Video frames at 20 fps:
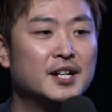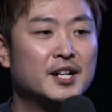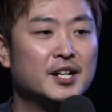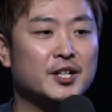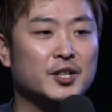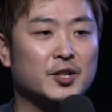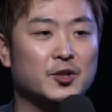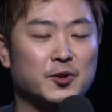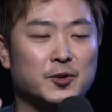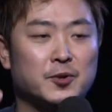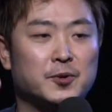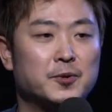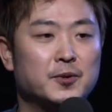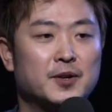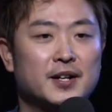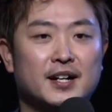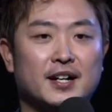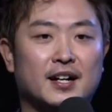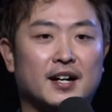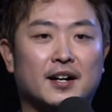you
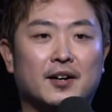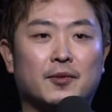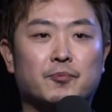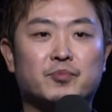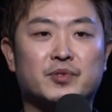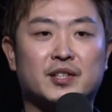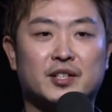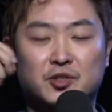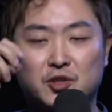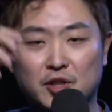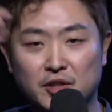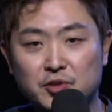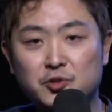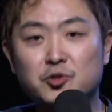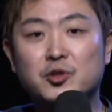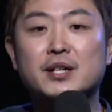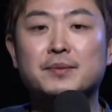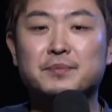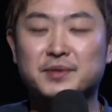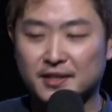know, the
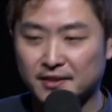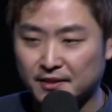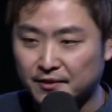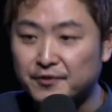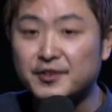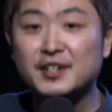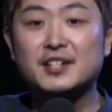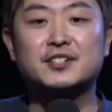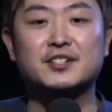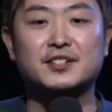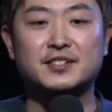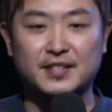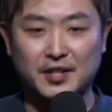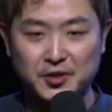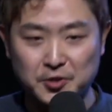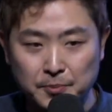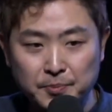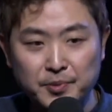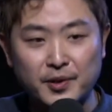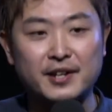dreams and the visions that
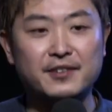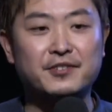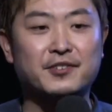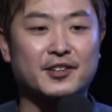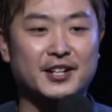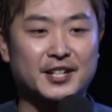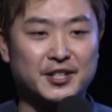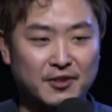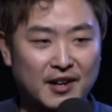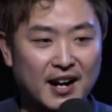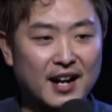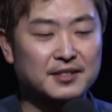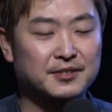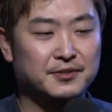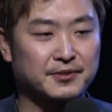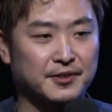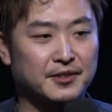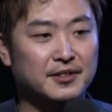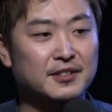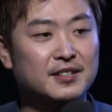you pray for and you ask
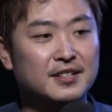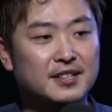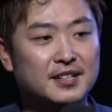for.